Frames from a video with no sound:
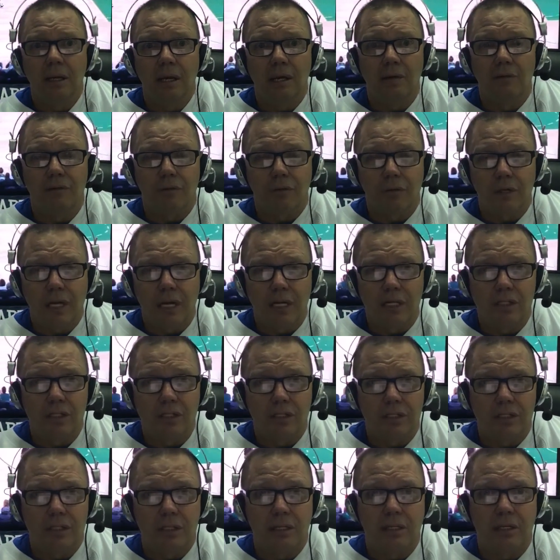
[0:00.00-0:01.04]
free
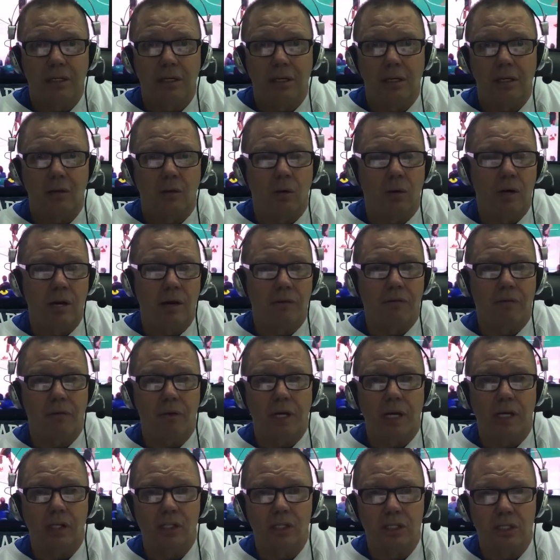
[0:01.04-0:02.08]
agency, or not free
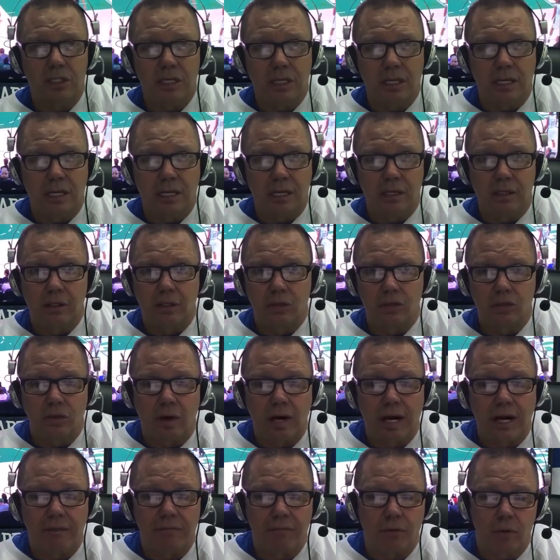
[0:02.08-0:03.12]
agency, in the
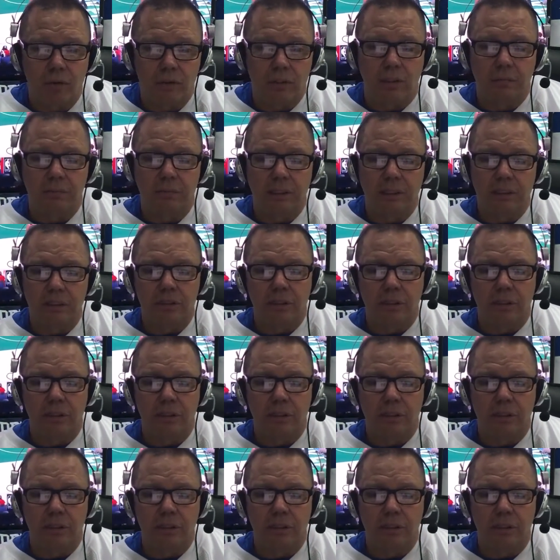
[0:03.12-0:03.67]
draft or something.